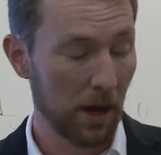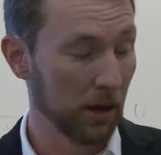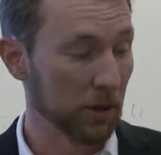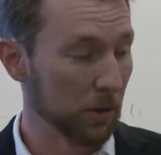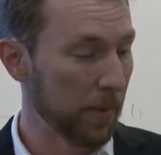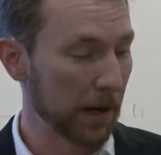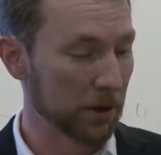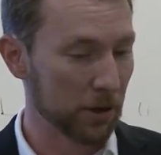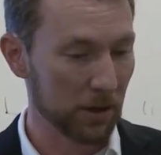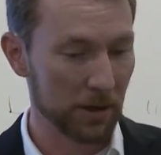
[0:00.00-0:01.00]
consumer
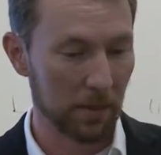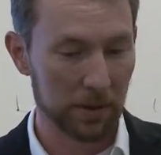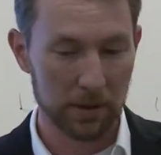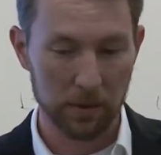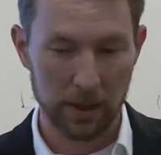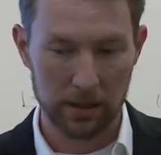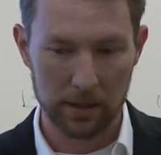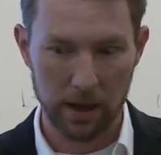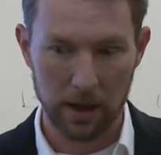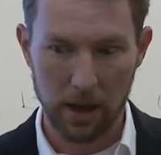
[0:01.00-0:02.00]
packaged goods companies, when they
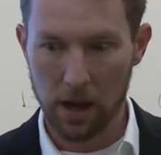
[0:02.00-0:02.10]
say,